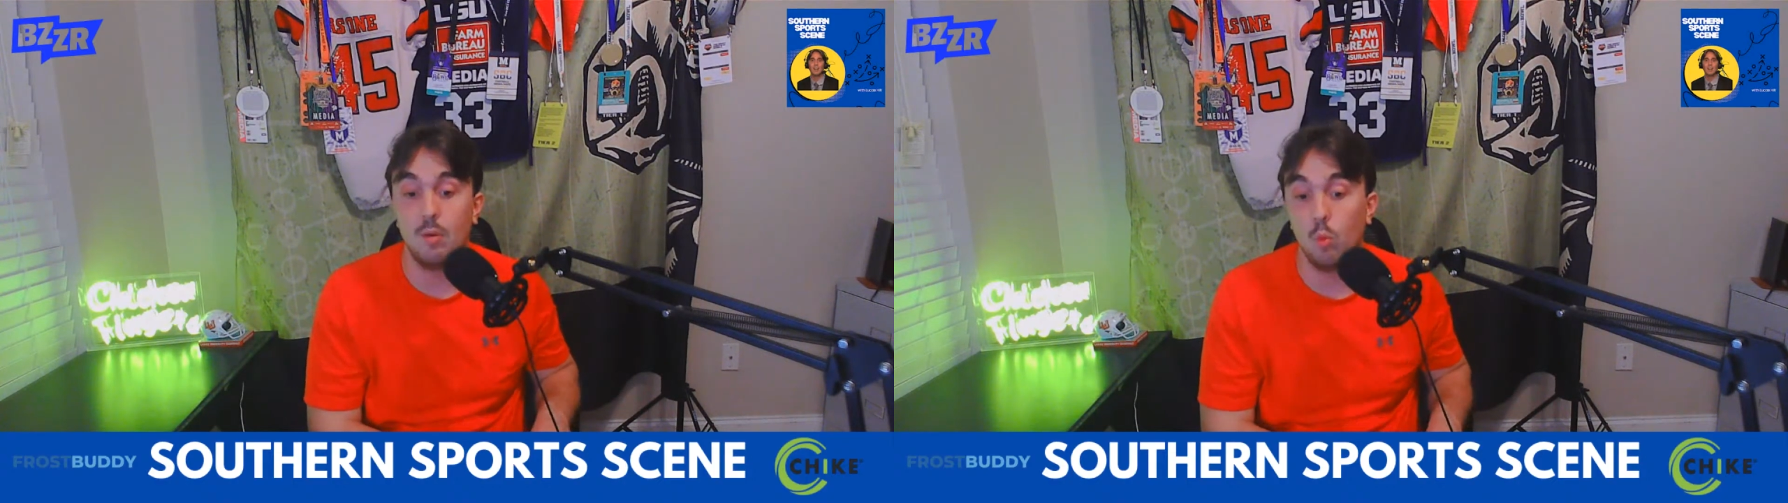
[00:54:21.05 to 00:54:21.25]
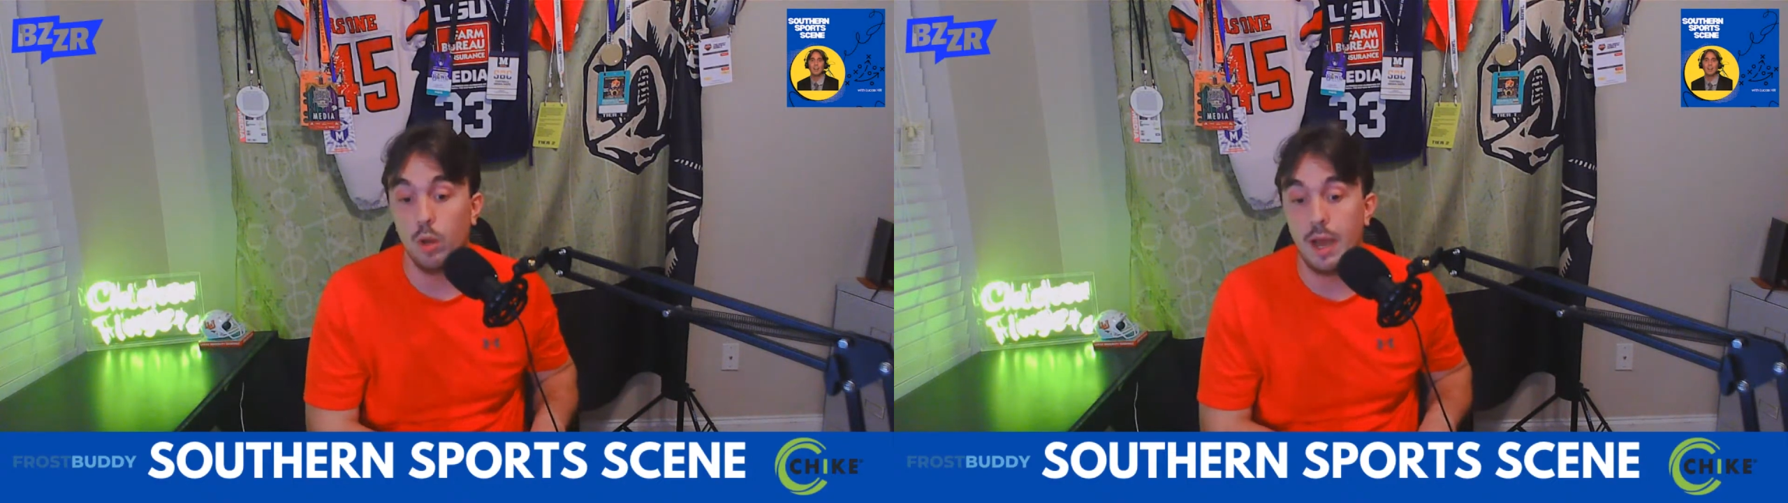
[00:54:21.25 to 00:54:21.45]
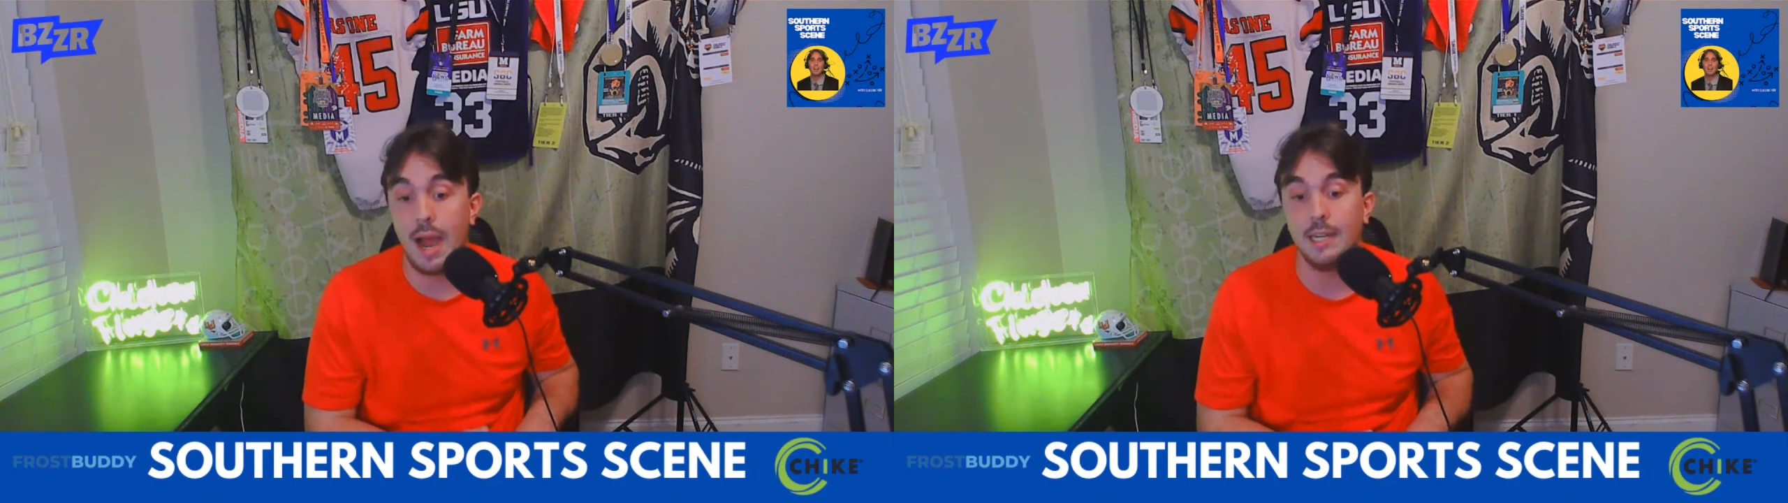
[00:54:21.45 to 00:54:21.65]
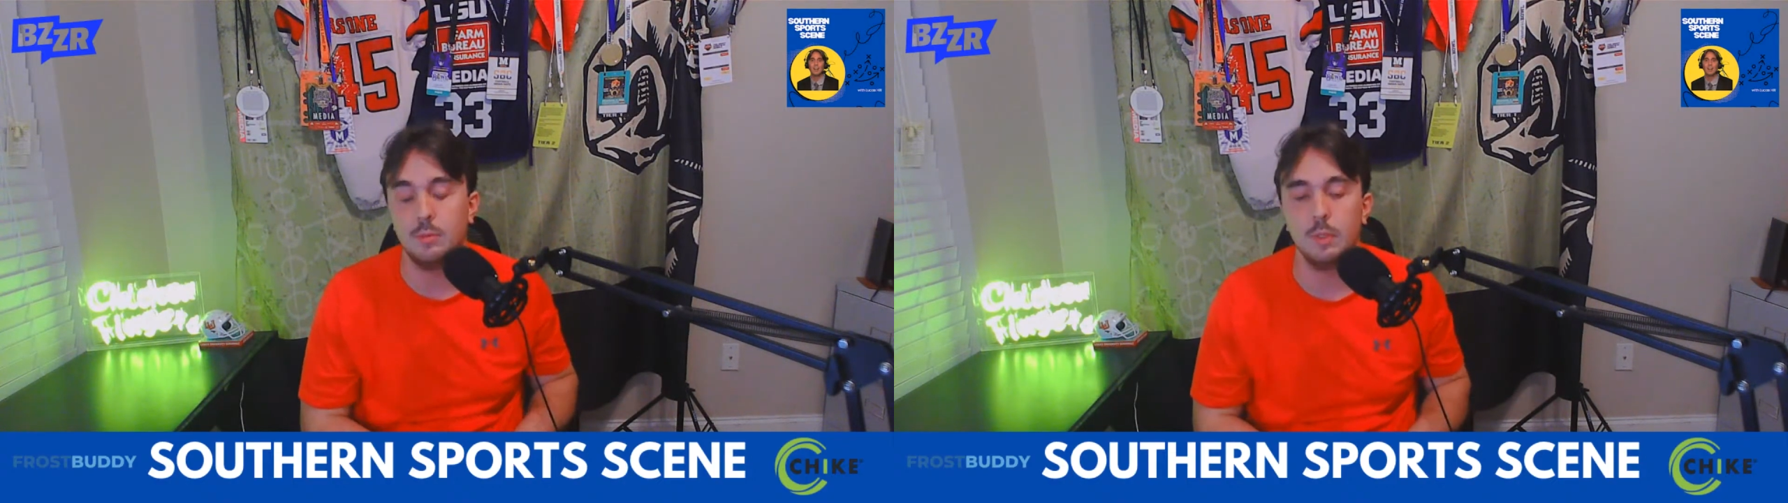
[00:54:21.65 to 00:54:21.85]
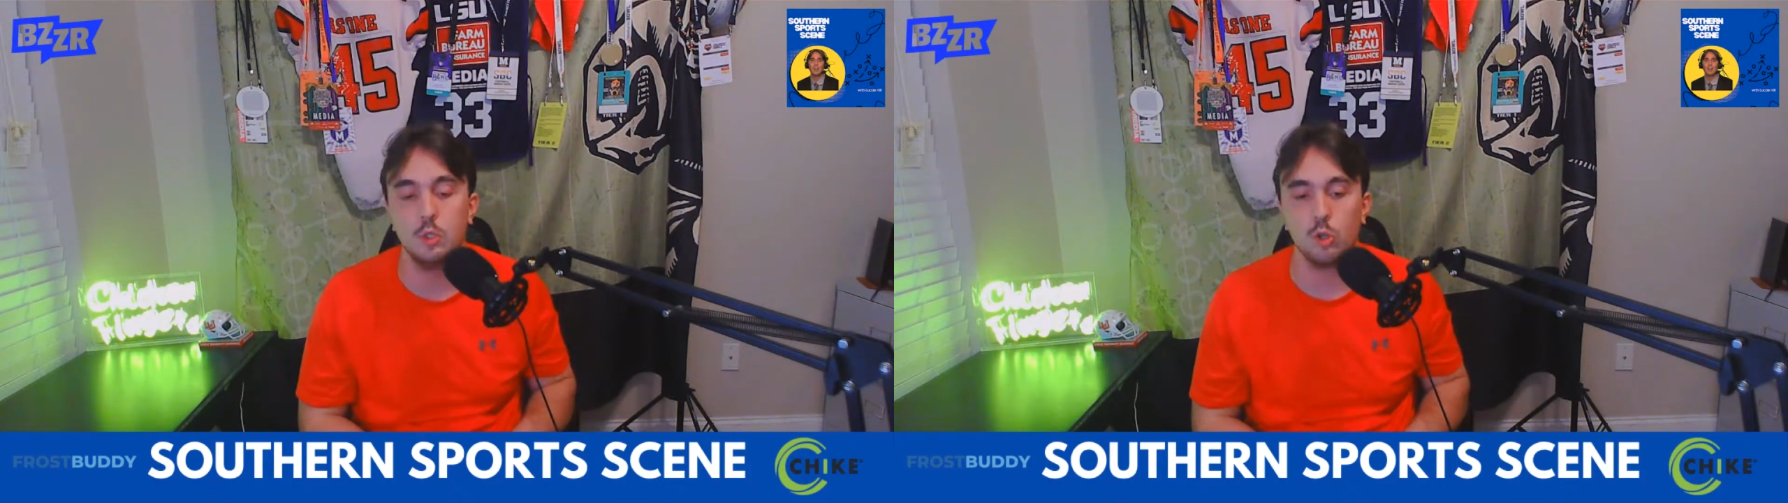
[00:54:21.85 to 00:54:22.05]
won a
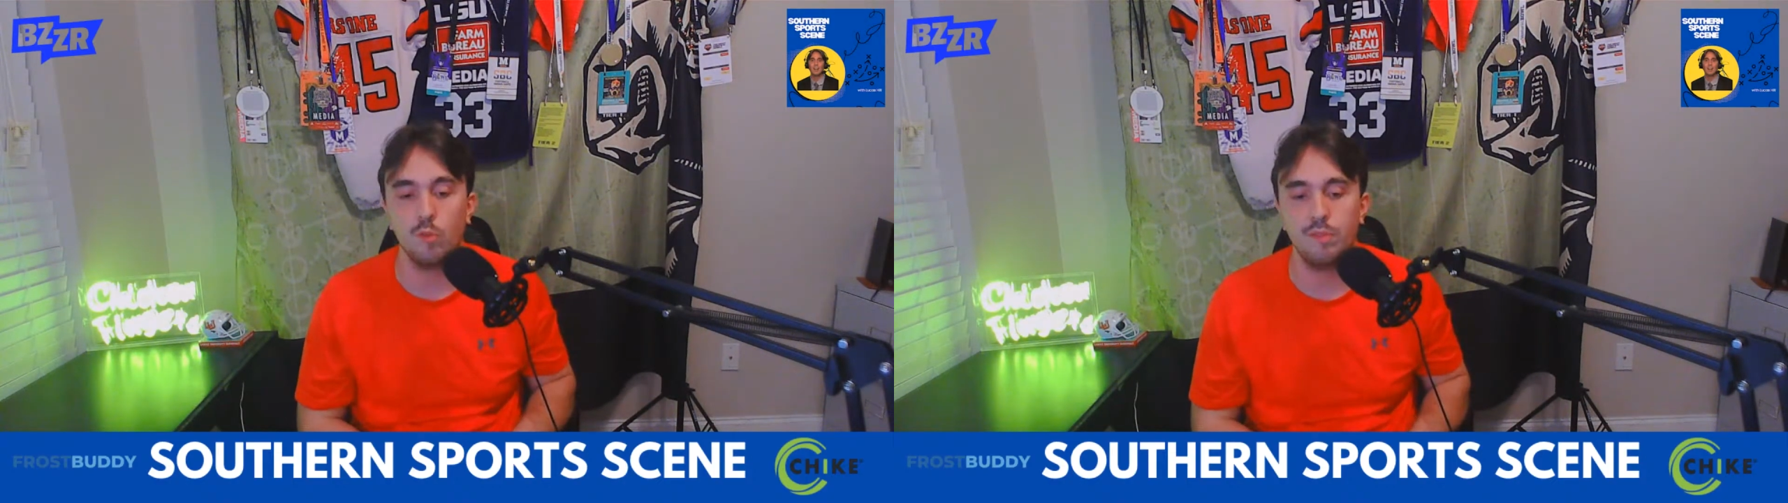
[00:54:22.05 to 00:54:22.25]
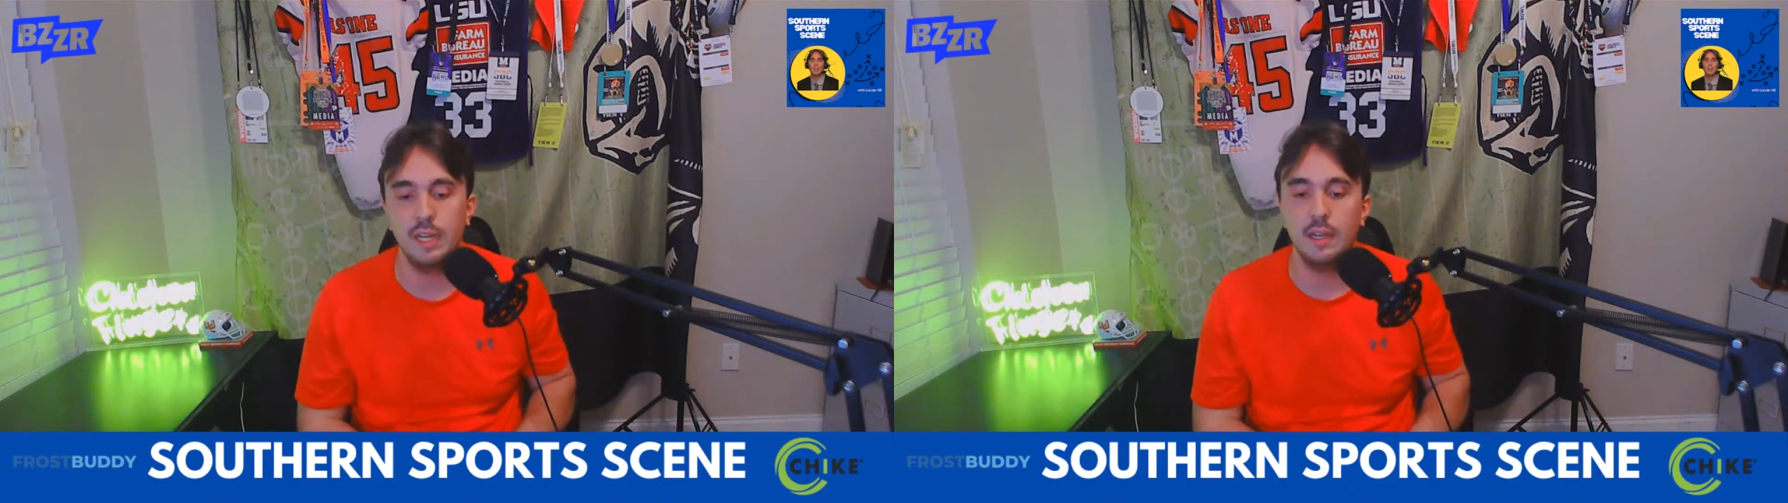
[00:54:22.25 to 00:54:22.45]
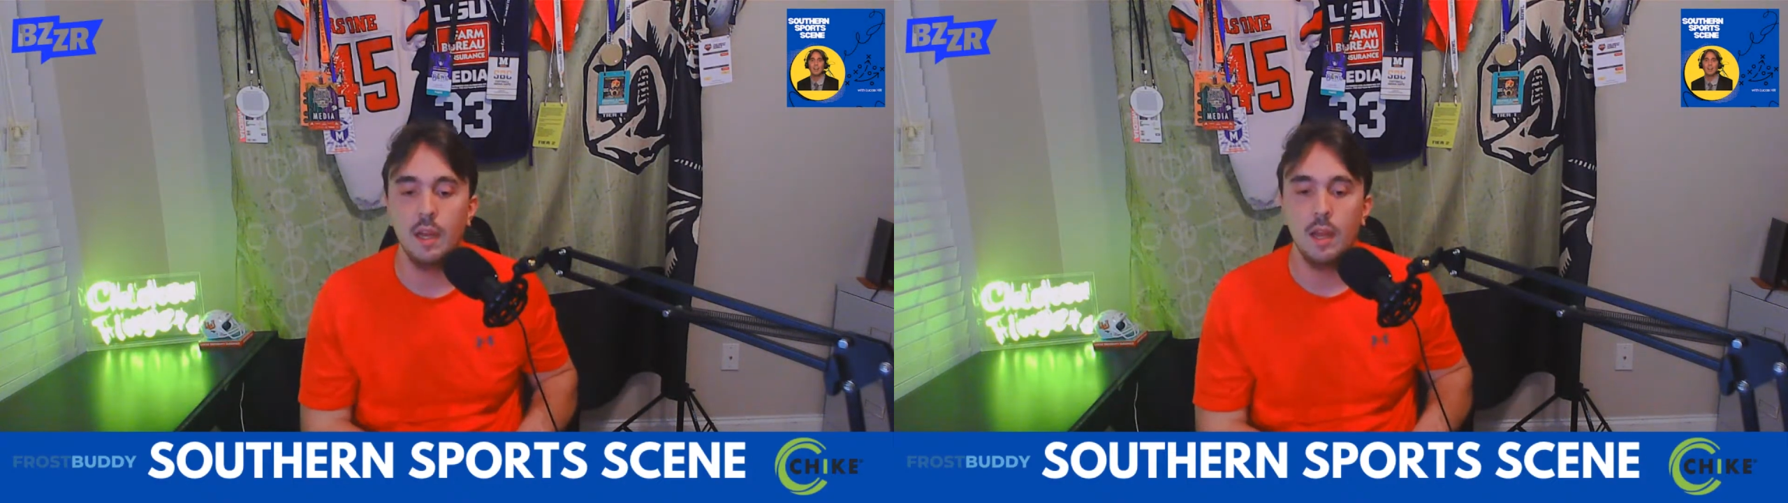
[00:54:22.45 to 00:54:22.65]
Heisman Trophy,